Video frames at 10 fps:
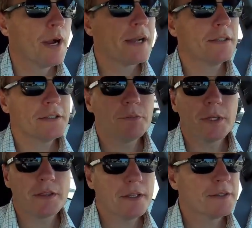Practice
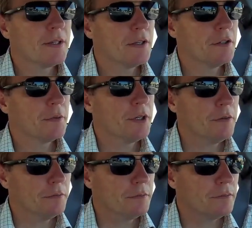with this on your
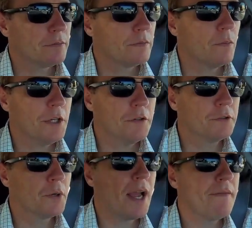own. When
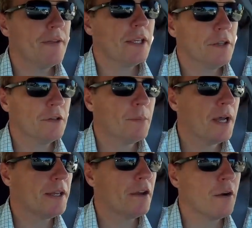you're driving, your
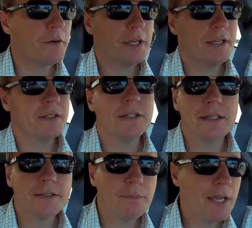body already
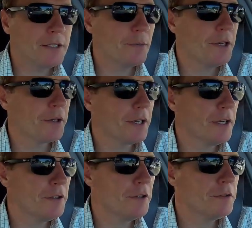anticipates what you're
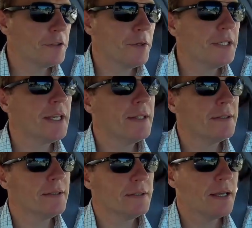going to do, so it
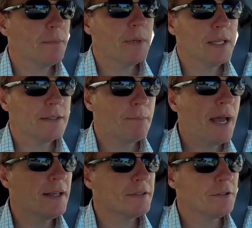tenses up. But as a
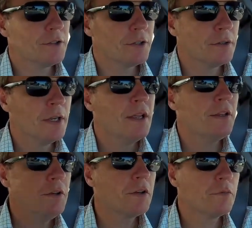passenger,
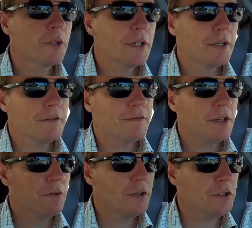you can really
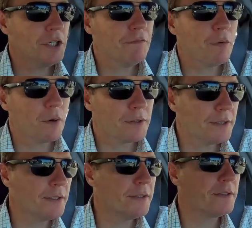feel the
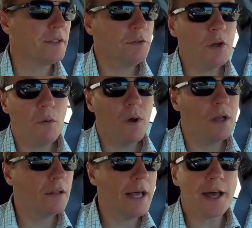G-forces. You don't
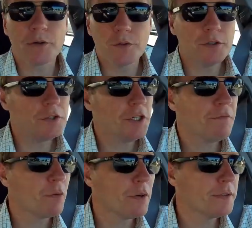want lateral
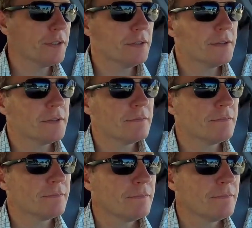G-forces.